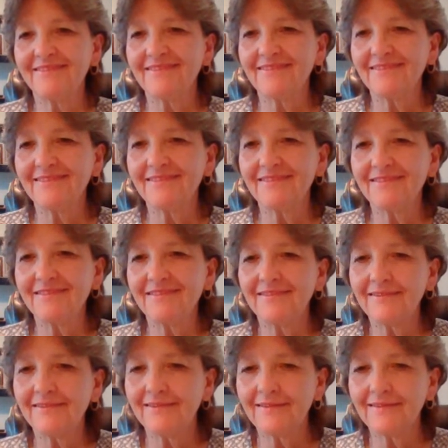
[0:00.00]

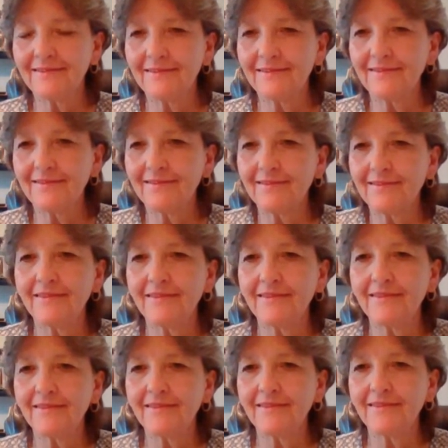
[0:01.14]

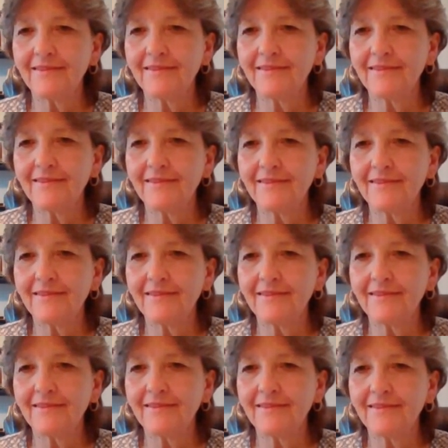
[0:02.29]

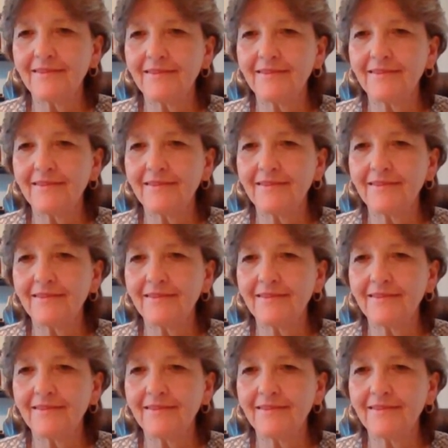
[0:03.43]
(not speaking)